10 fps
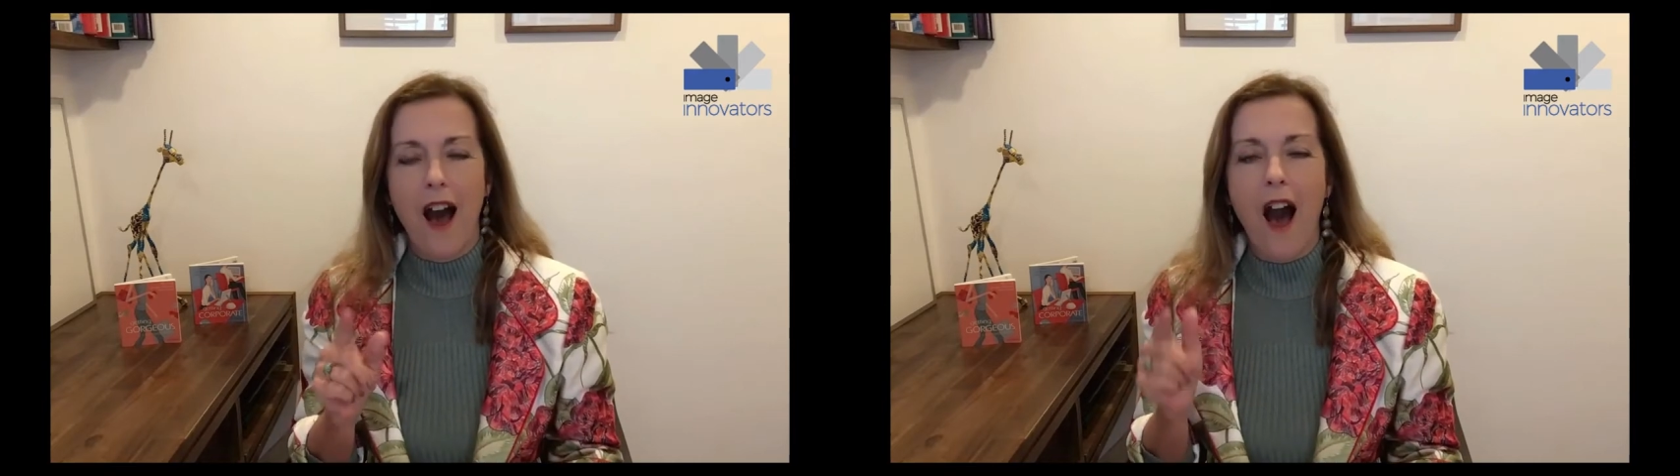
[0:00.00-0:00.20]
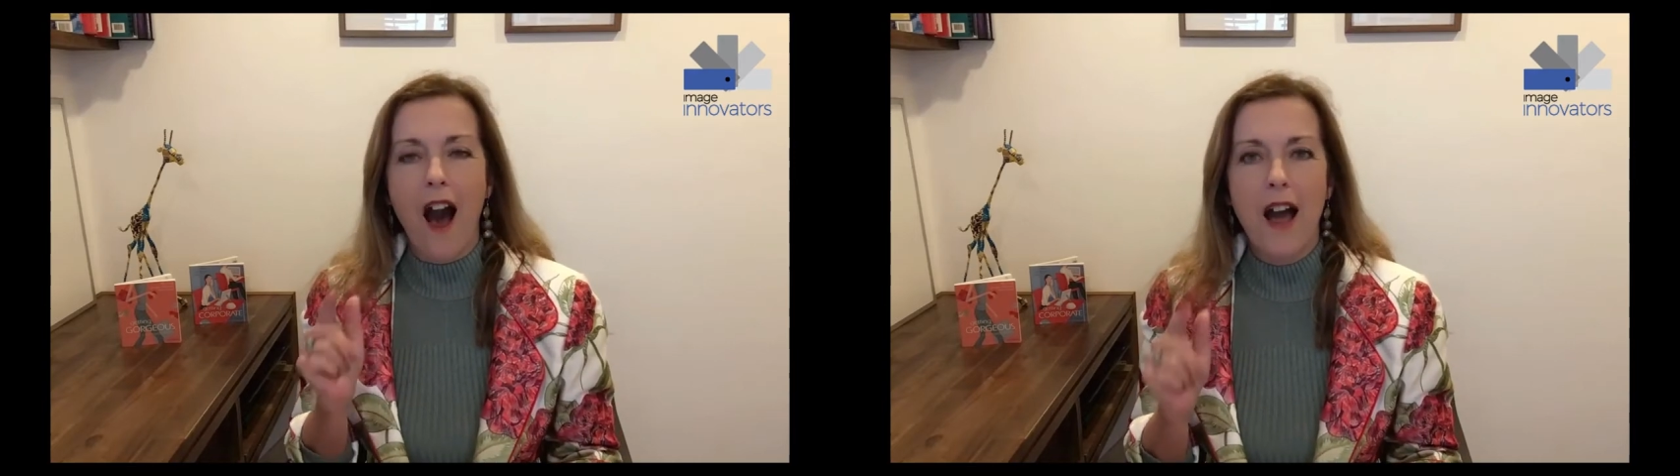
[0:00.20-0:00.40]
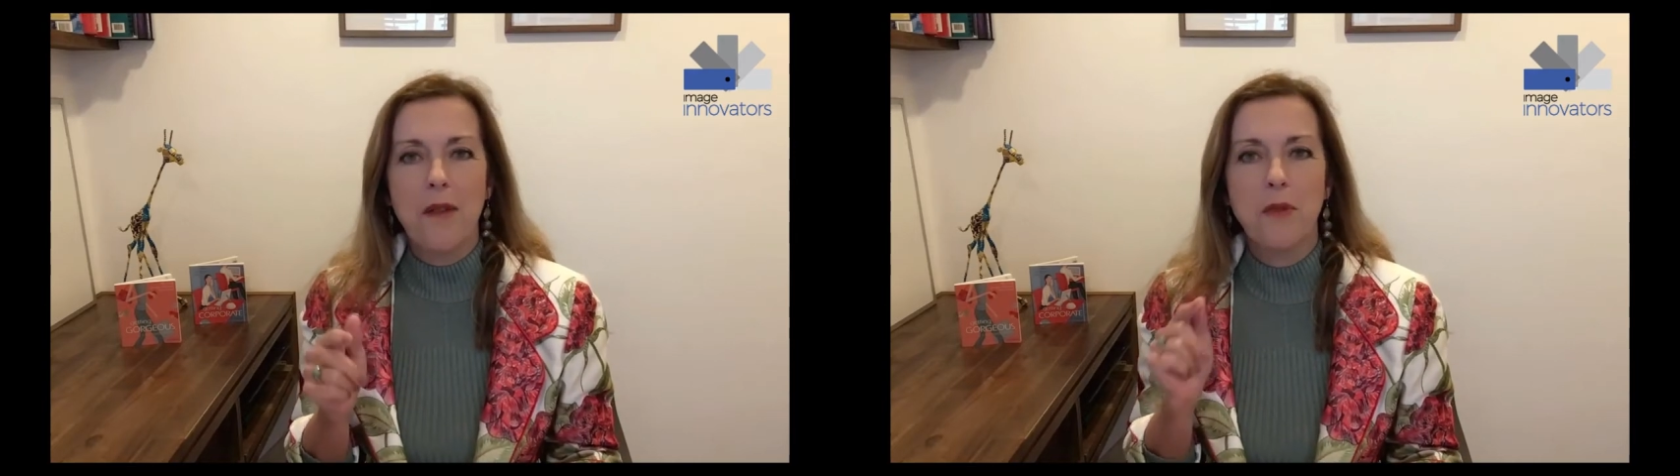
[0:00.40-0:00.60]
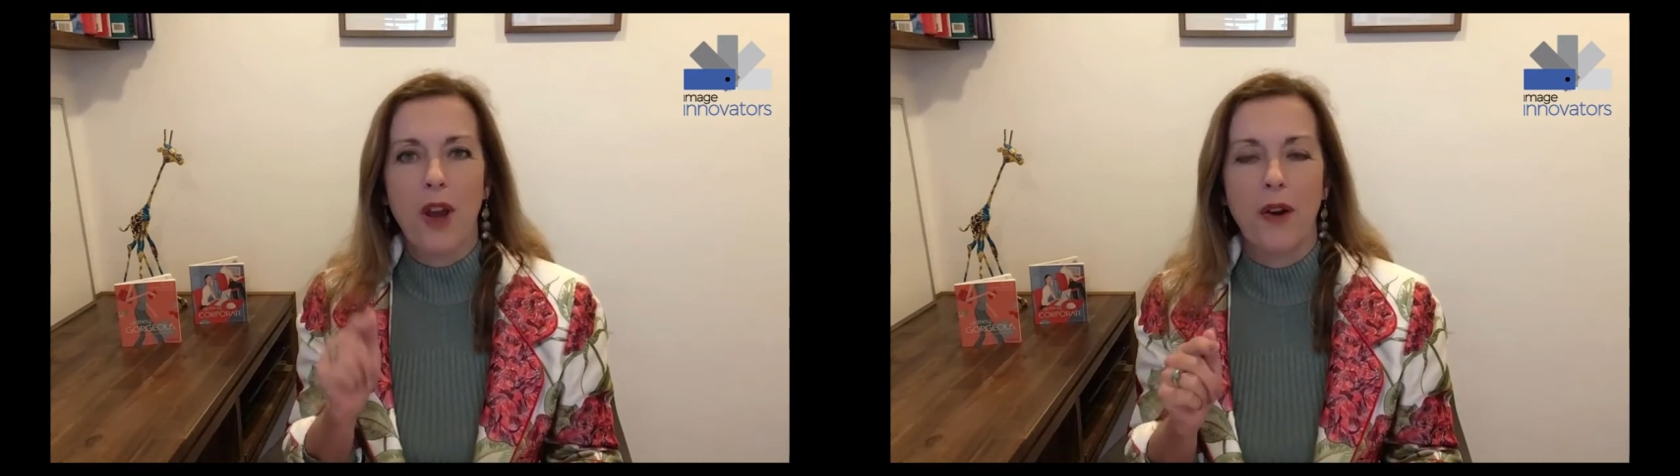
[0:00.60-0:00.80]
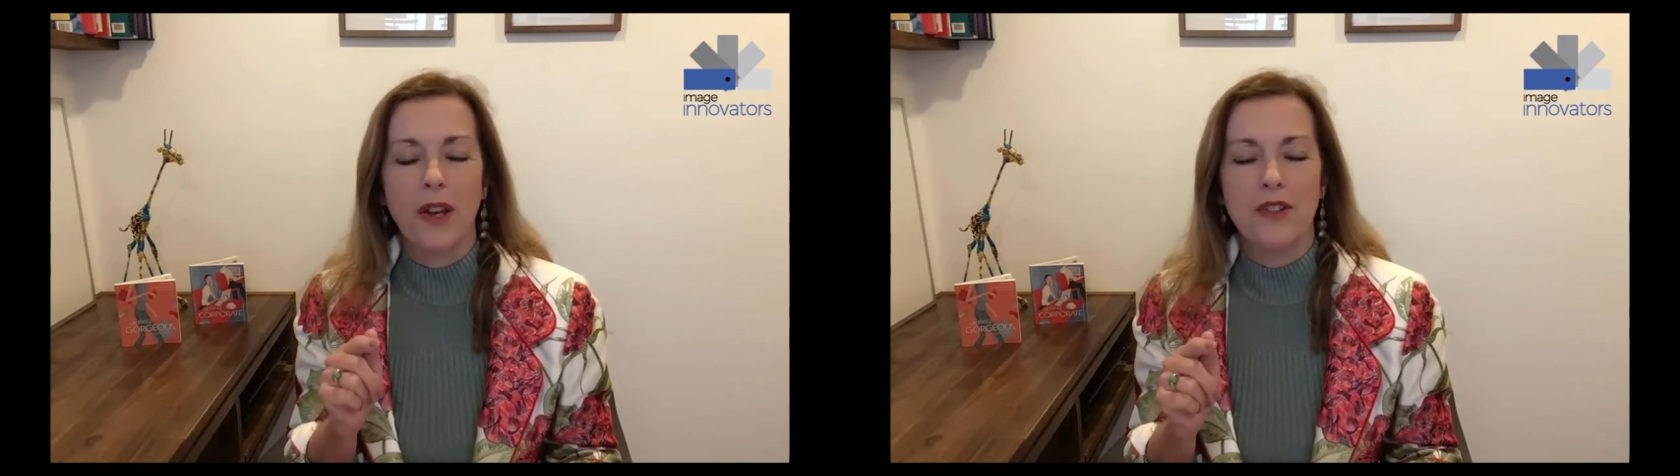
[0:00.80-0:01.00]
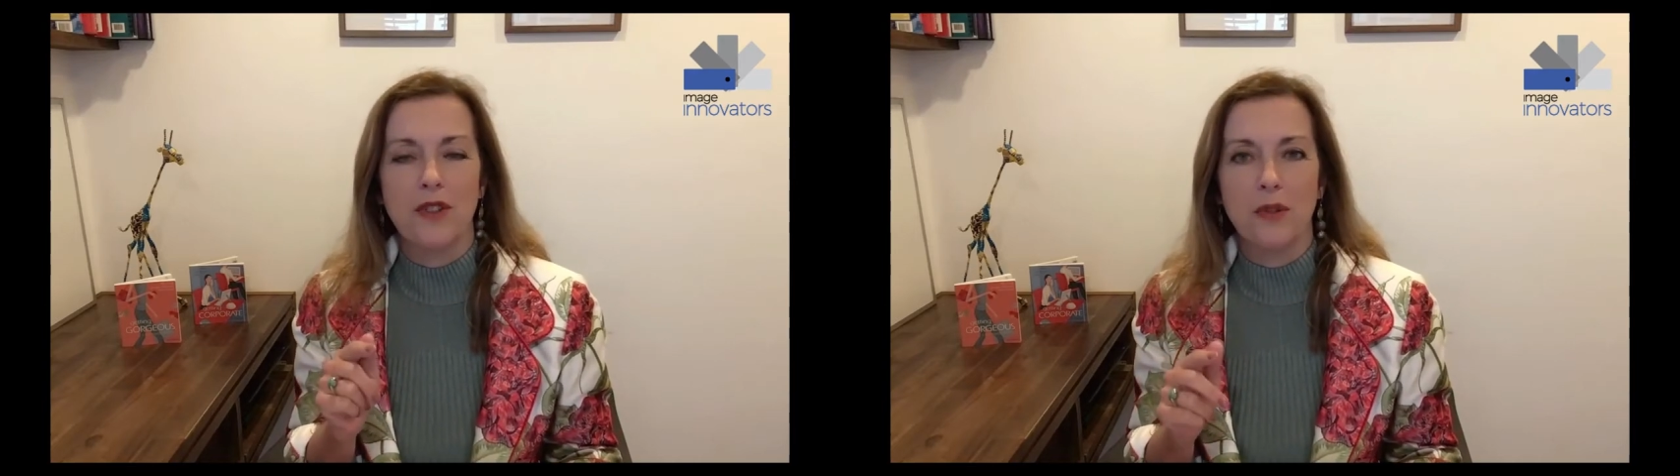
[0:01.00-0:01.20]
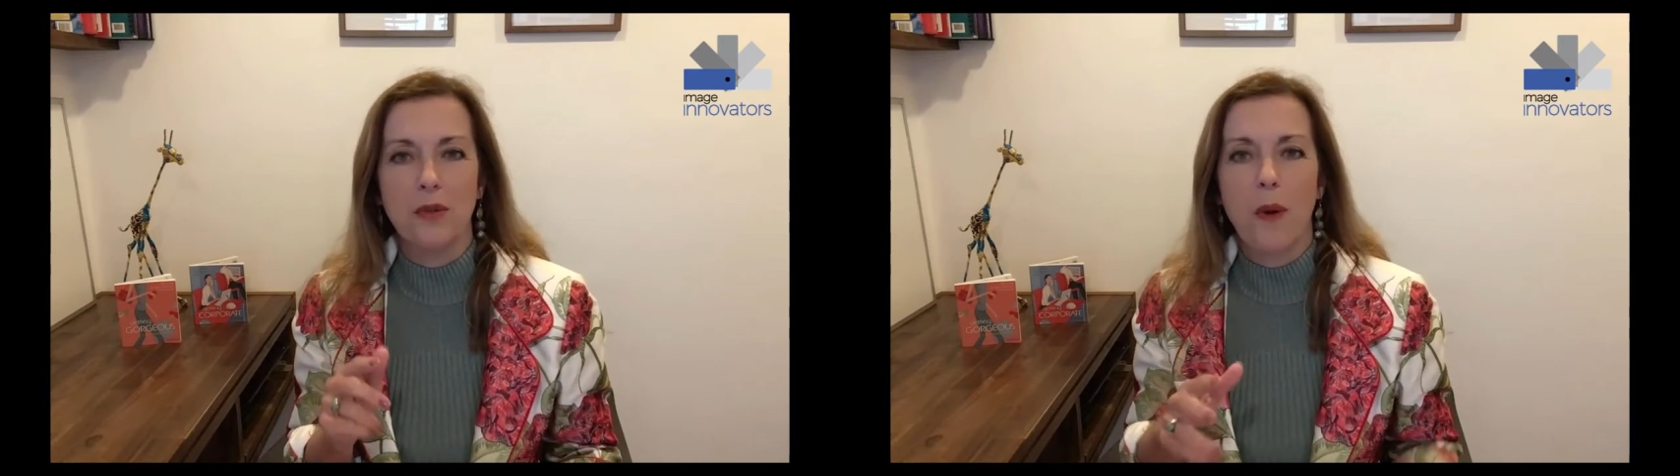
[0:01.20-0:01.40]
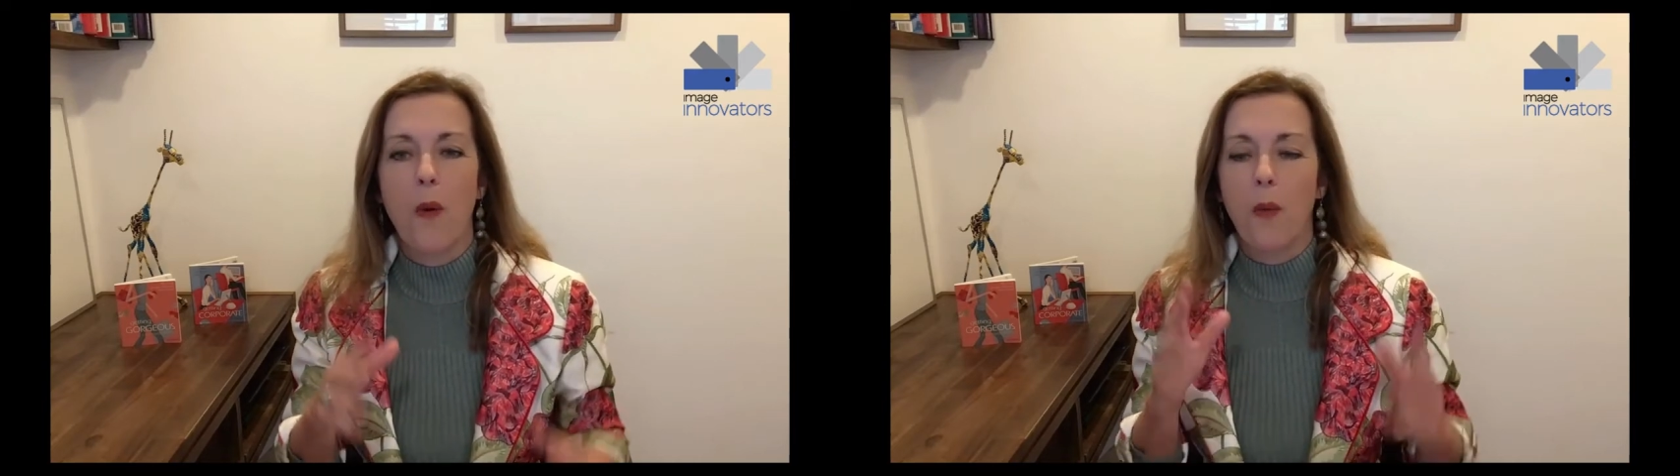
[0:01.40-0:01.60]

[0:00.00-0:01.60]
I'm going to